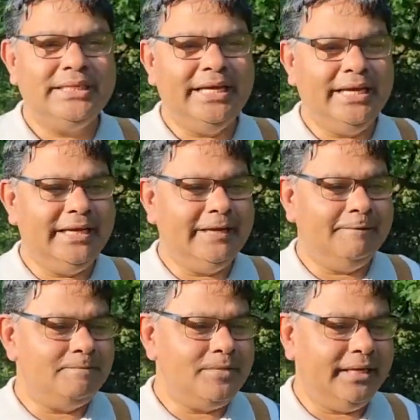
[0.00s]

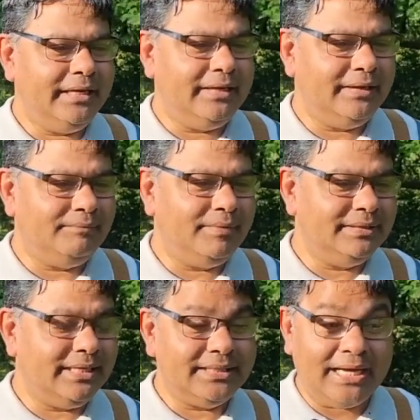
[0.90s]

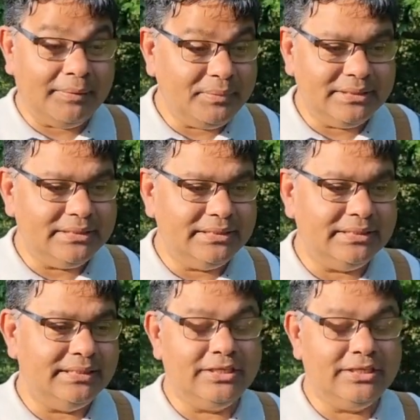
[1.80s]
that happened in